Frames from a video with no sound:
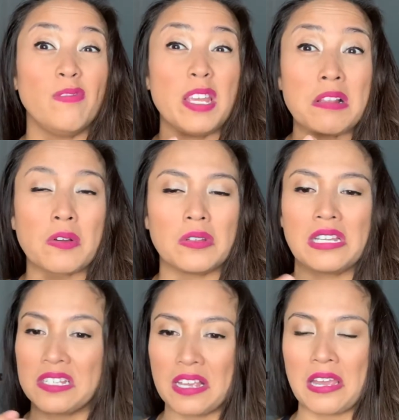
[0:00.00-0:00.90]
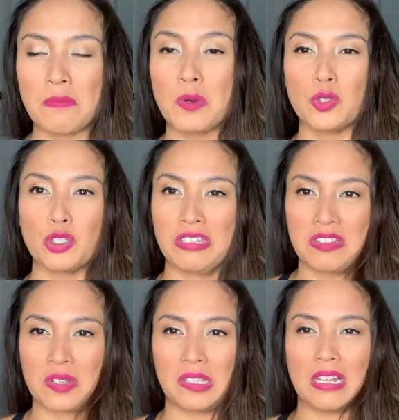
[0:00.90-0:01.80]
Feel ko, nasa
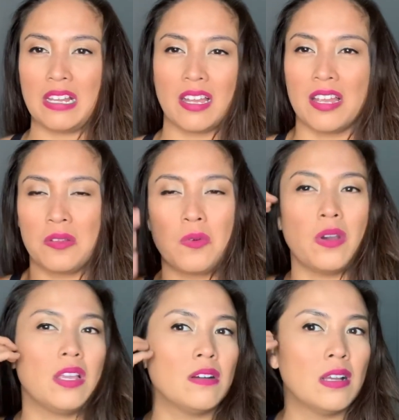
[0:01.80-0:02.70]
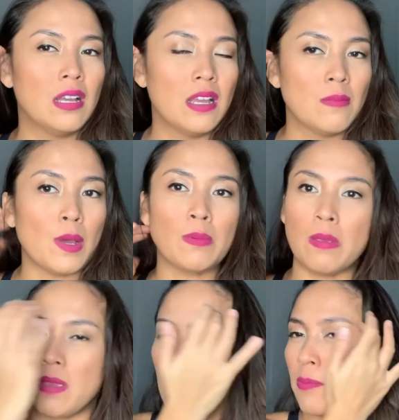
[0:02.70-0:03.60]
emotions ko talaga kinukuha yung pag
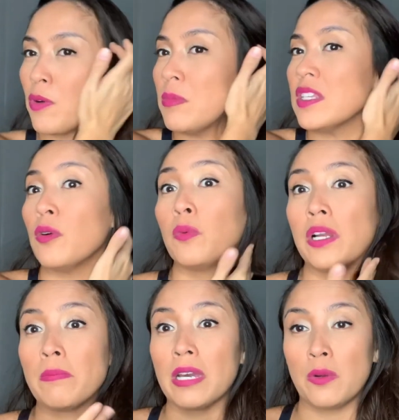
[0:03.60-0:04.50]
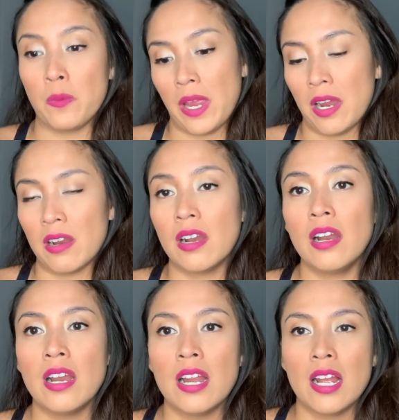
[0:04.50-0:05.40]
may makeup ko minsan, or what I'm gonna wear.
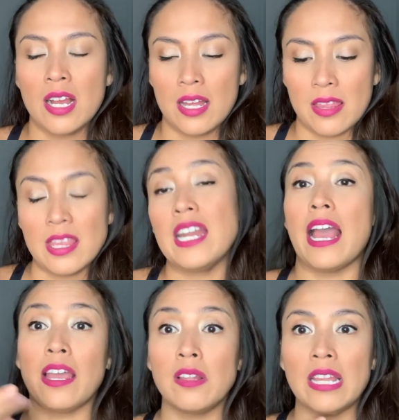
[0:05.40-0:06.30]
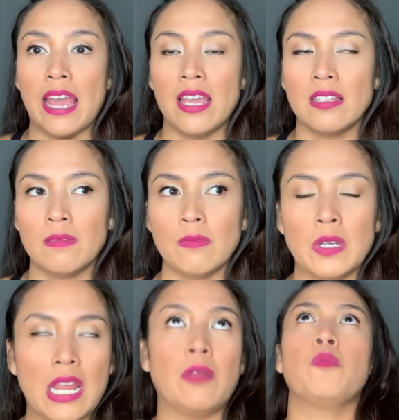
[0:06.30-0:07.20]
Then I like,
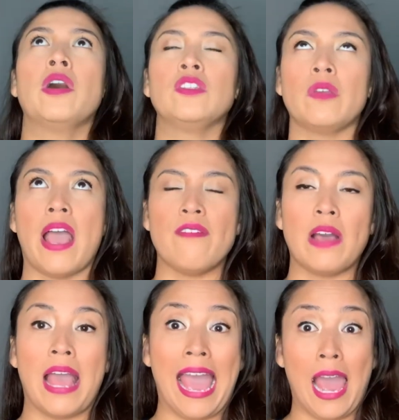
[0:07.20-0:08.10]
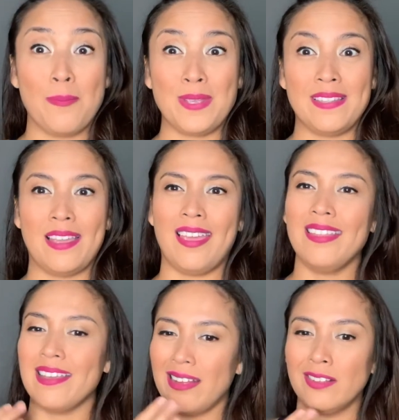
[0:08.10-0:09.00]
when I want to have a happy day,
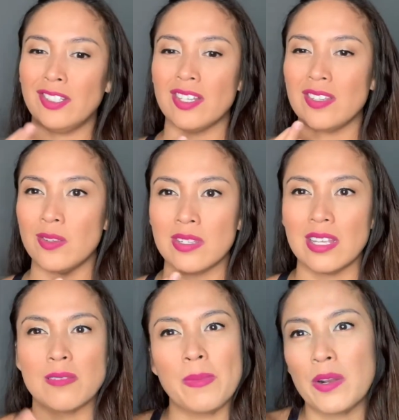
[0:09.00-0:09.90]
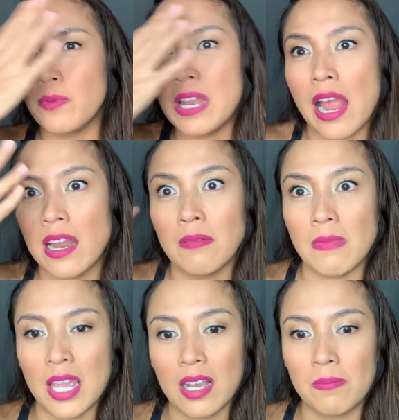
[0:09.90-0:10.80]
then I'll just use this. Pero wala nang
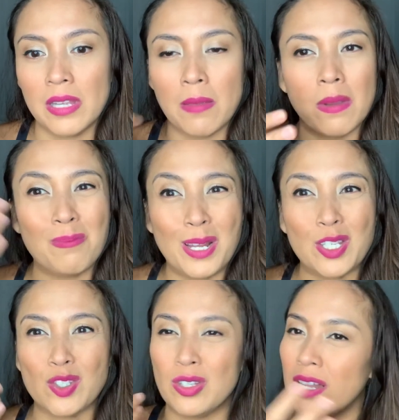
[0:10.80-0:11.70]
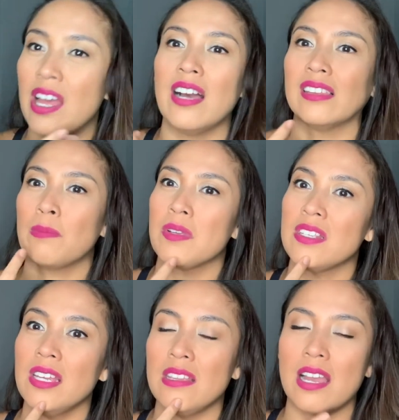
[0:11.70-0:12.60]
makeup na iba. Blush on lang.
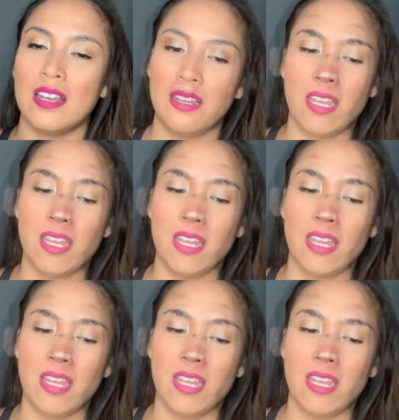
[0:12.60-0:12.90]
Tapos yan na.